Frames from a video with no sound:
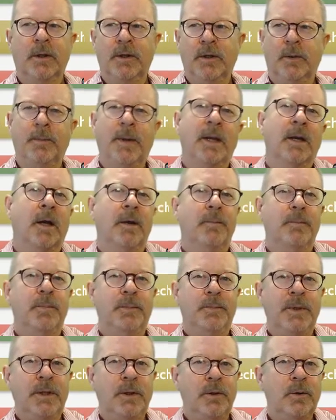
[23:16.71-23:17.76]
you may
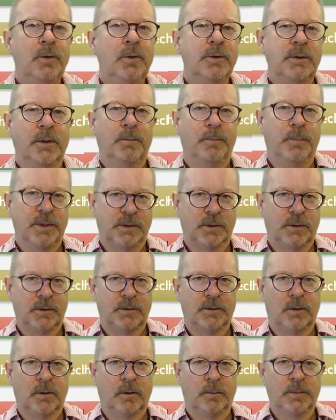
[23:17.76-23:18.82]
not be using
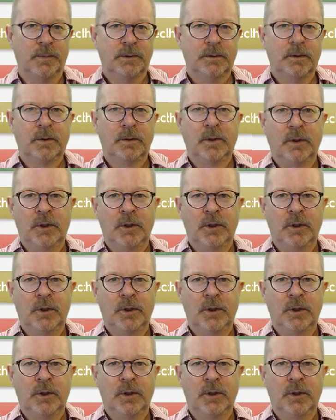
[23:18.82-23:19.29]
business terms.